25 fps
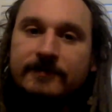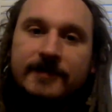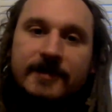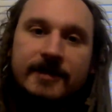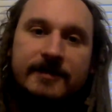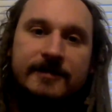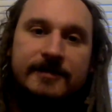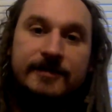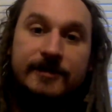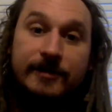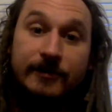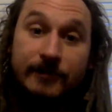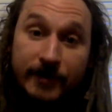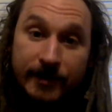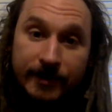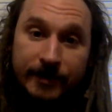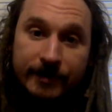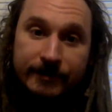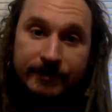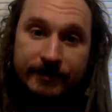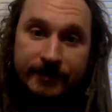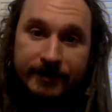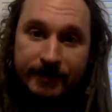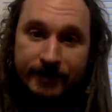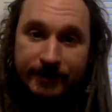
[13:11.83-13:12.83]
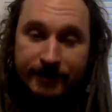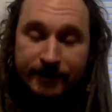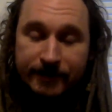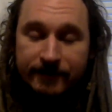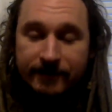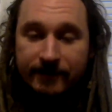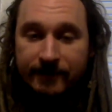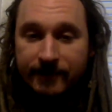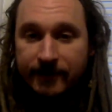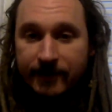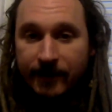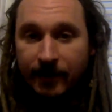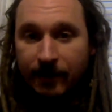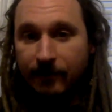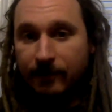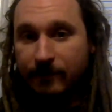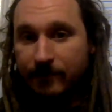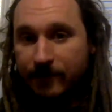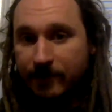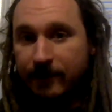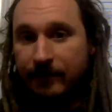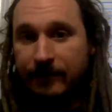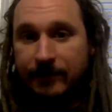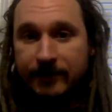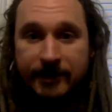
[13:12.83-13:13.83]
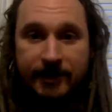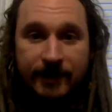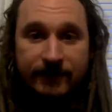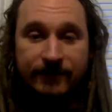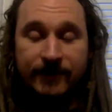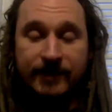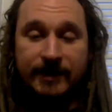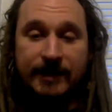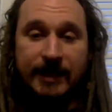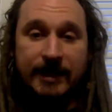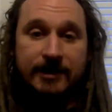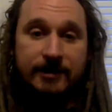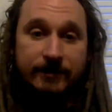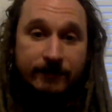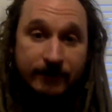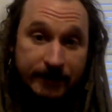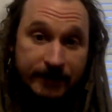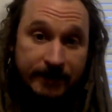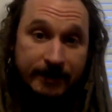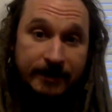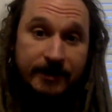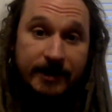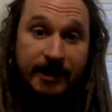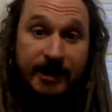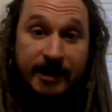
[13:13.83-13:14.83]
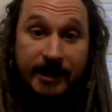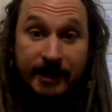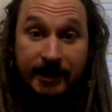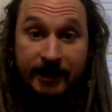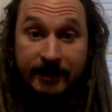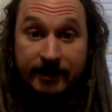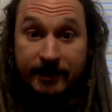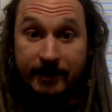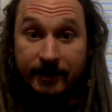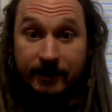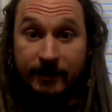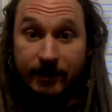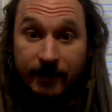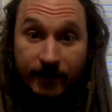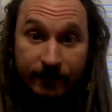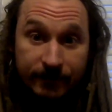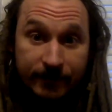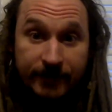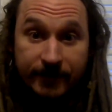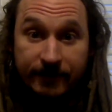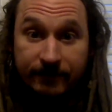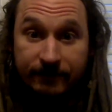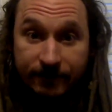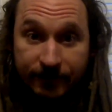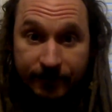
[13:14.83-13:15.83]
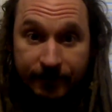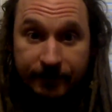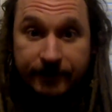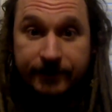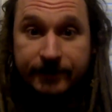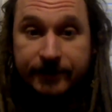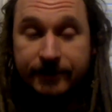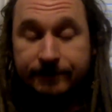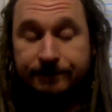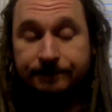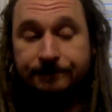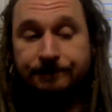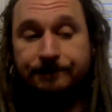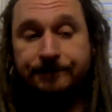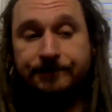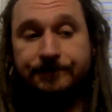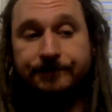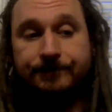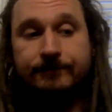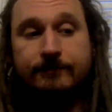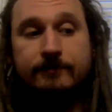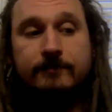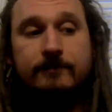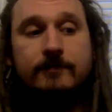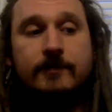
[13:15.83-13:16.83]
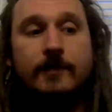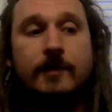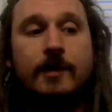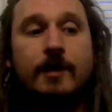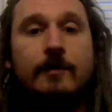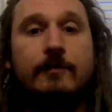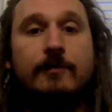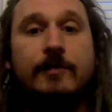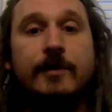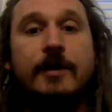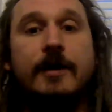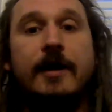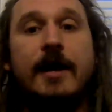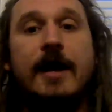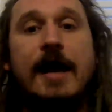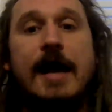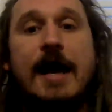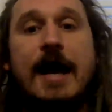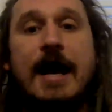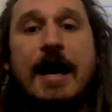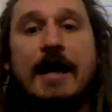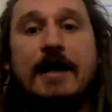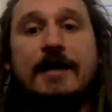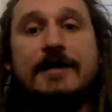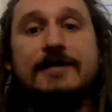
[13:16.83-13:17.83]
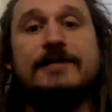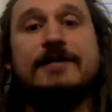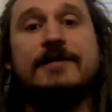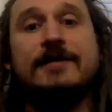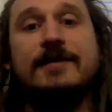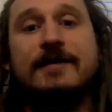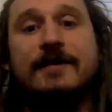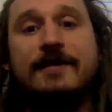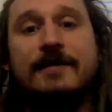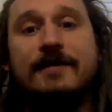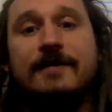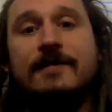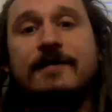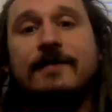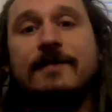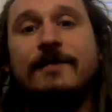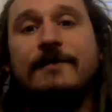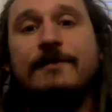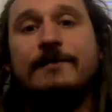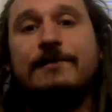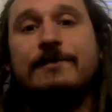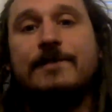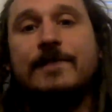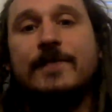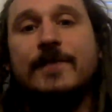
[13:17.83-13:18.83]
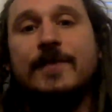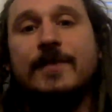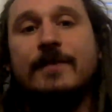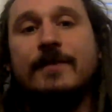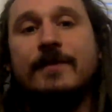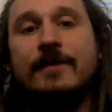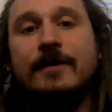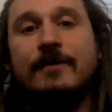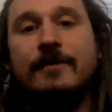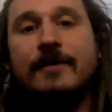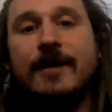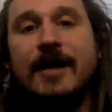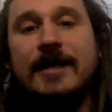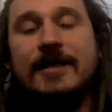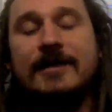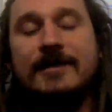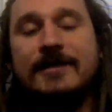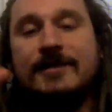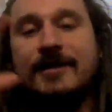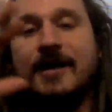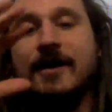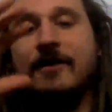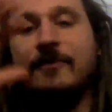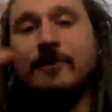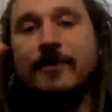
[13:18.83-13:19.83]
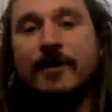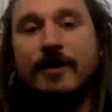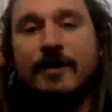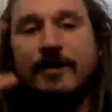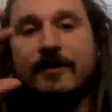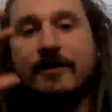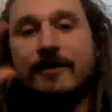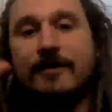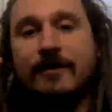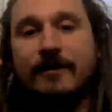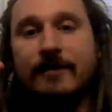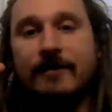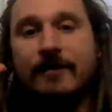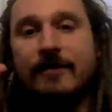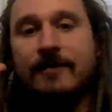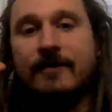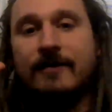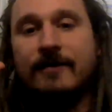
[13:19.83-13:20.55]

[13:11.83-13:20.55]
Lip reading: So we're used to, hearing stuff like that, so we didn't think anything of it at first. But as the lights got weirder,